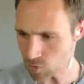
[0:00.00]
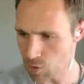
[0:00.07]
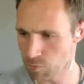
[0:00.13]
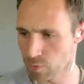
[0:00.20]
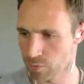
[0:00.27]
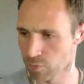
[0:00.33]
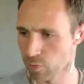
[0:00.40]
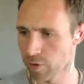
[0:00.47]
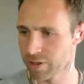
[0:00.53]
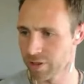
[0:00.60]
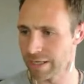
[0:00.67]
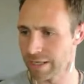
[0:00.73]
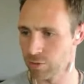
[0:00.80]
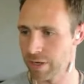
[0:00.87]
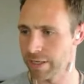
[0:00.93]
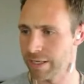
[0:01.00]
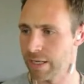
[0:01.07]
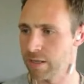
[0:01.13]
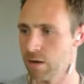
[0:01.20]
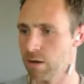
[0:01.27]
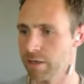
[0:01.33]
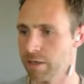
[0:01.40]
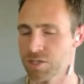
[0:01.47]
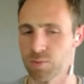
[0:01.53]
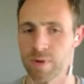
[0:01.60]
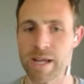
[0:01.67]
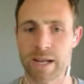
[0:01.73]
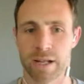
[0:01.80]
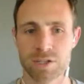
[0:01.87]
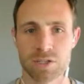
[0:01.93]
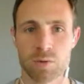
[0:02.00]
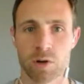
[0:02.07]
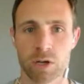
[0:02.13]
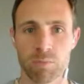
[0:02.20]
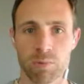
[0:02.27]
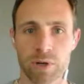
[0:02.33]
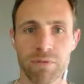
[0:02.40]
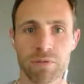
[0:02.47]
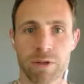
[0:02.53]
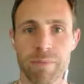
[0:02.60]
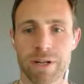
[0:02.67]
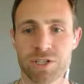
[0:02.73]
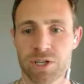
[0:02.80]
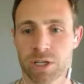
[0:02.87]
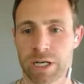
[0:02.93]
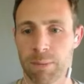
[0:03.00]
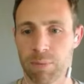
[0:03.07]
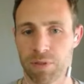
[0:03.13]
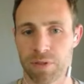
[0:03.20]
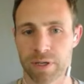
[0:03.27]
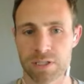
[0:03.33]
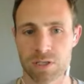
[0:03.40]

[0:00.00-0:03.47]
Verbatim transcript: before we let Greg get on his rant, I just wanted to briefly mention a couple things.